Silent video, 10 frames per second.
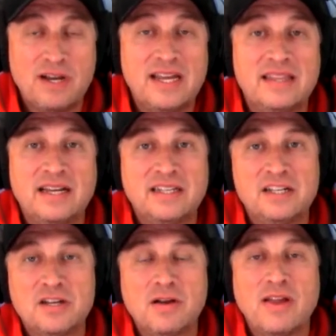He had that
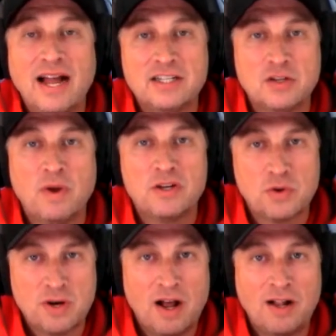touchdown catch in
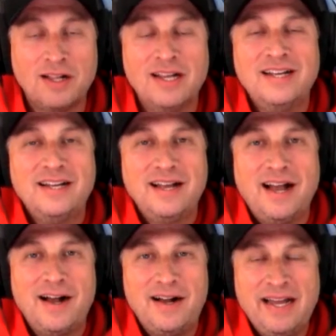Montreal
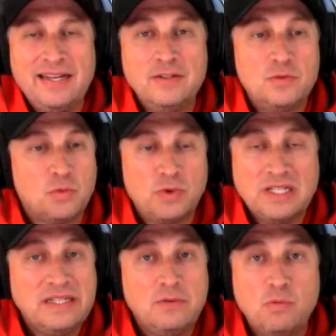and
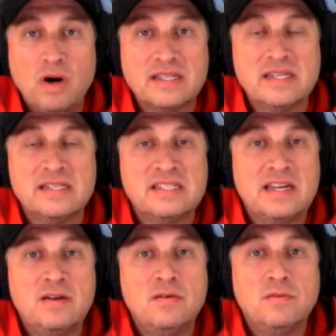really wasn't
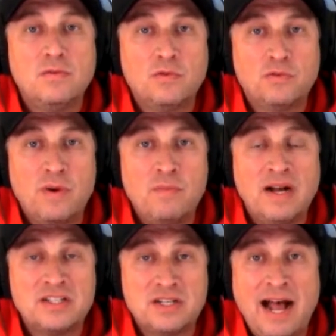seen from
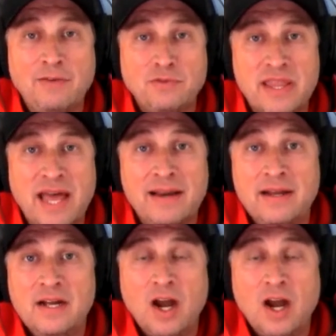much after that.